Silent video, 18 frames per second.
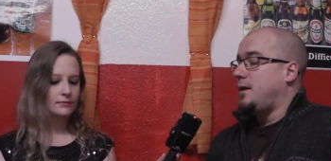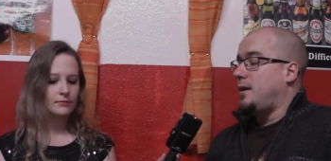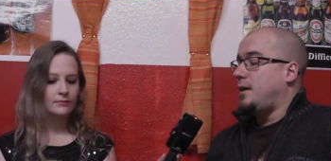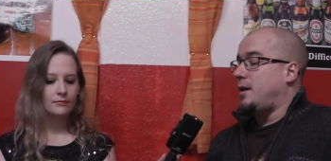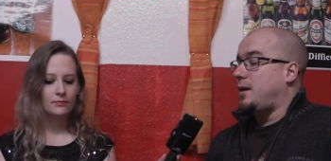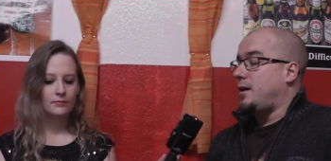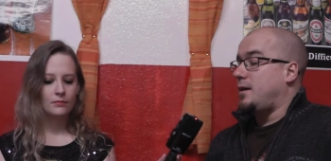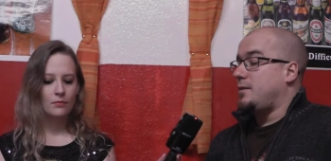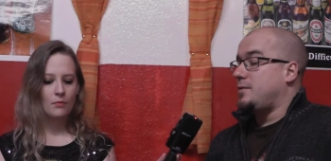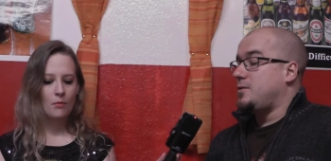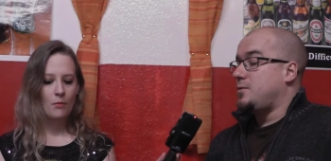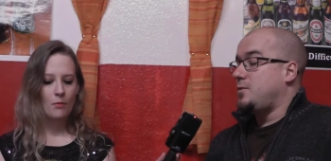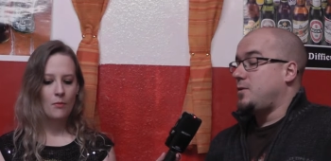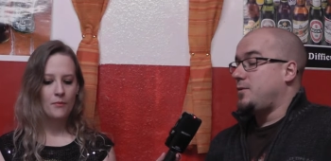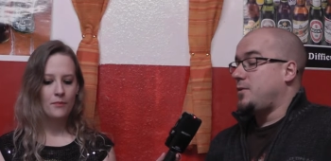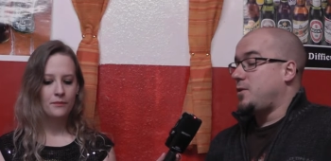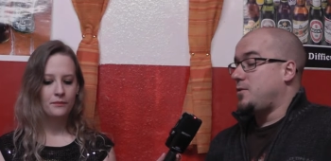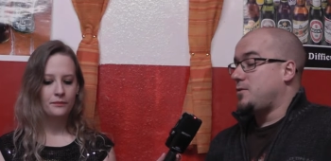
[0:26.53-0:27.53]
Speaker 1: And
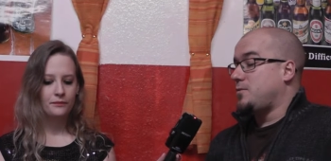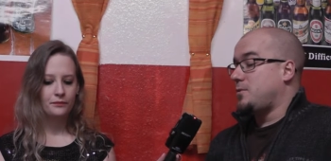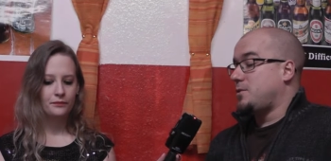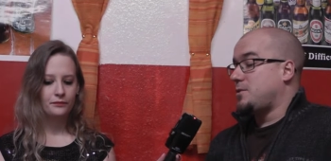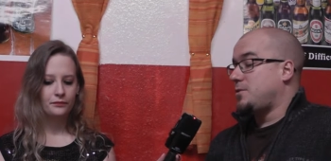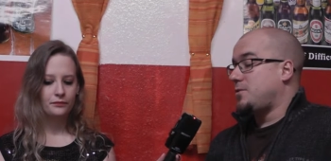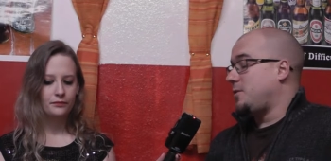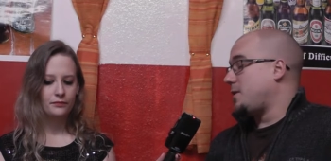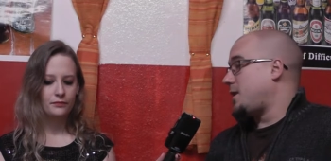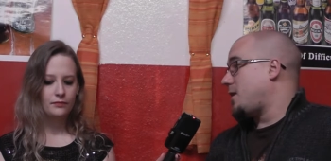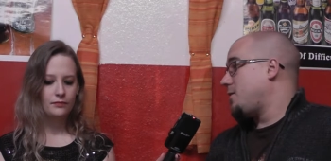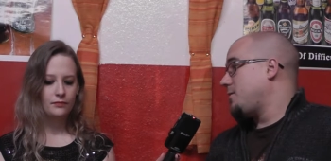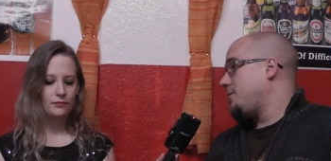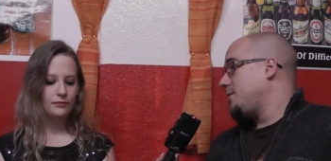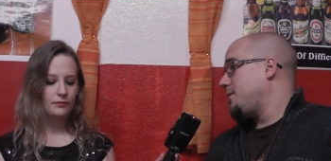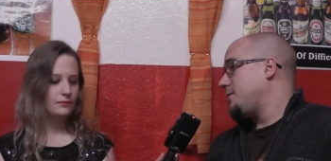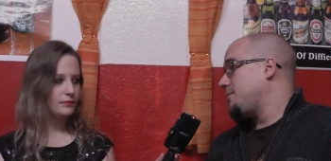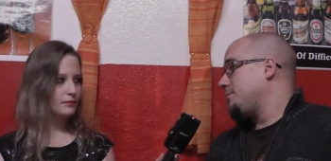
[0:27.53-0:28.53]
two of those were sold
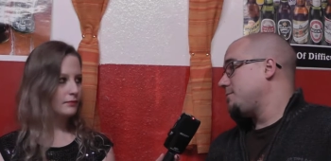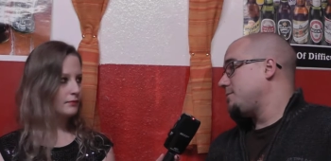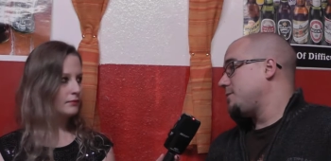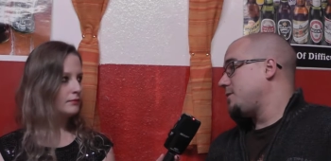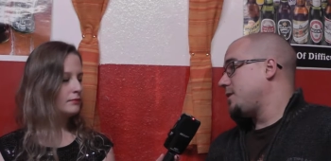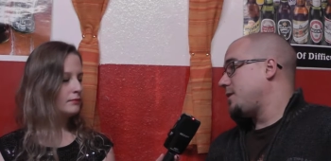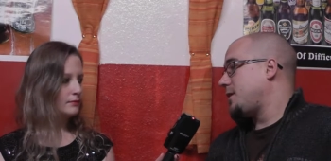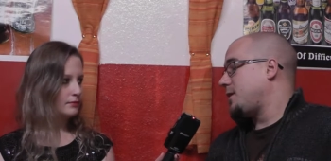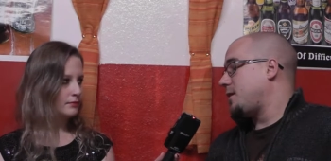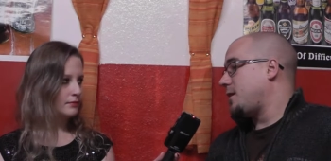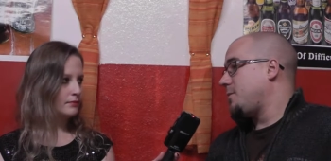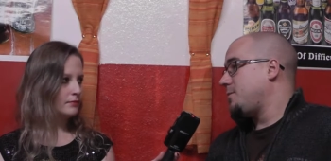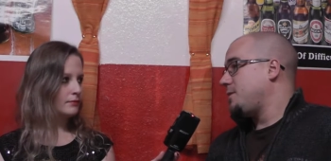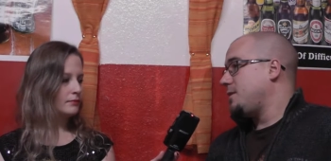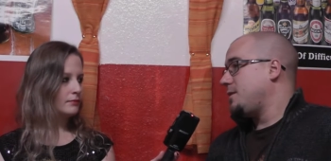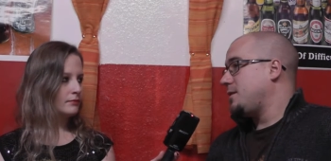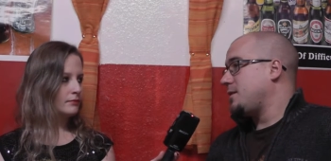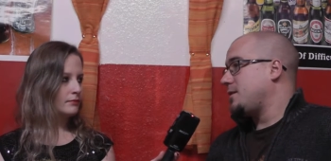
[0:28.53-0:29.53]
out tonight,
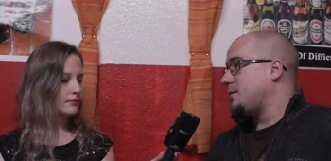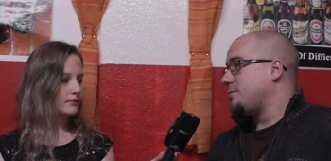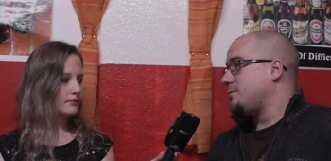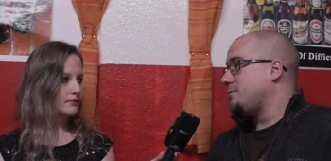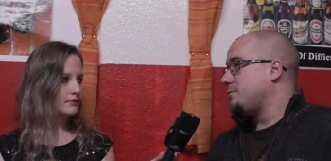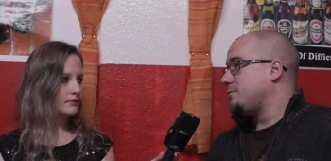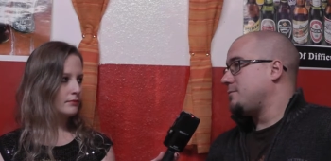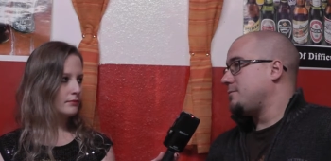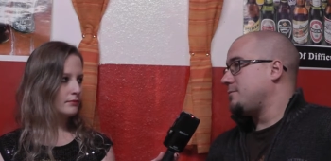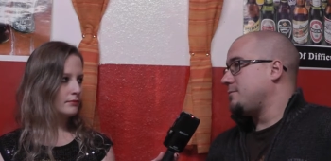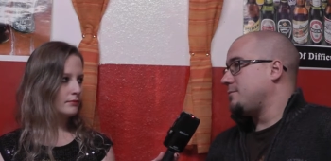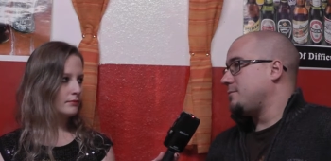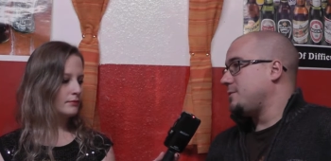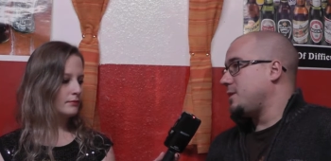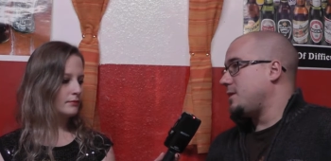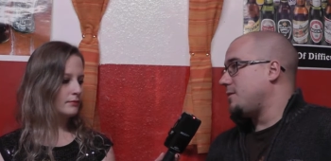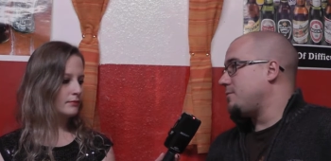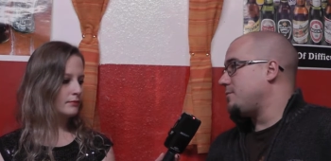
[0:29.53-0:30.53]
Leipzig. And
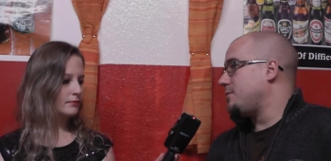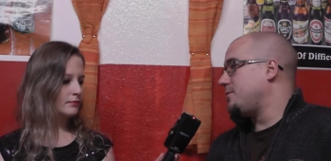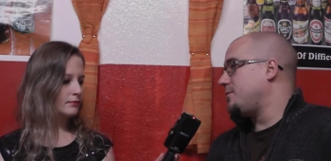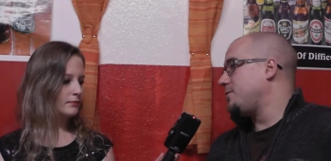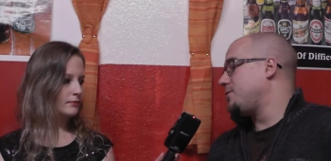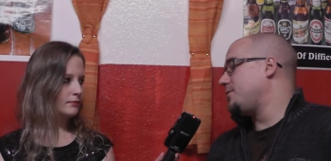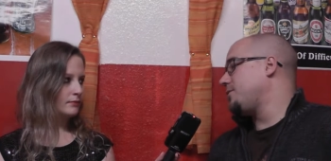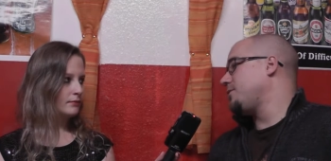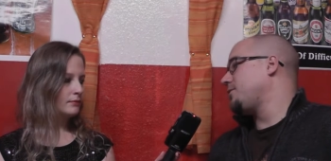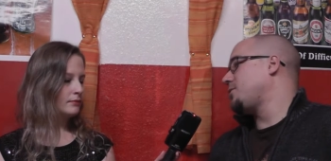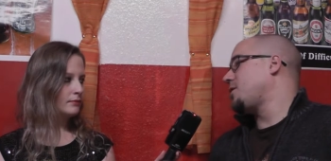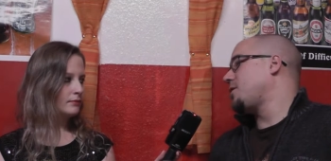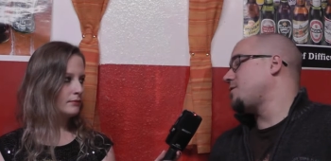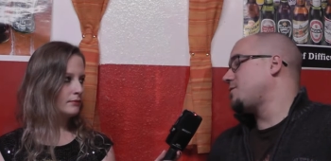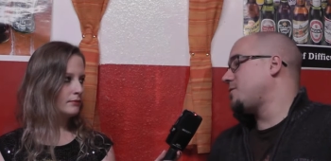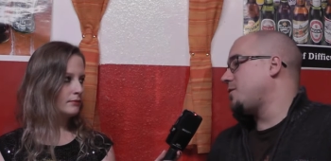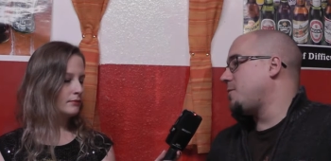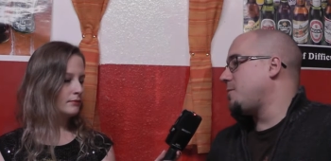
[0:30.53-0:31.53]
yeah, for
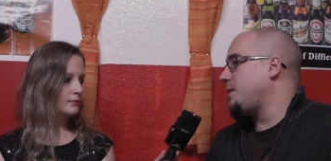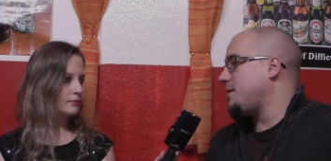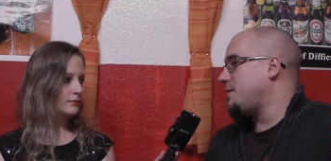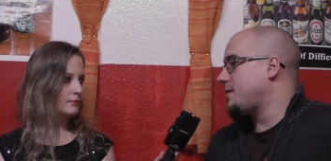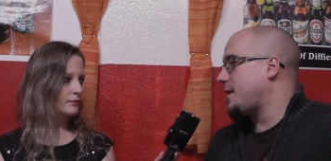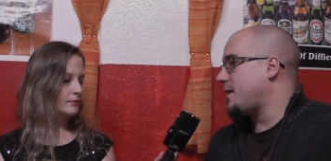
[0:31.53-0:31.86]
us, Germany is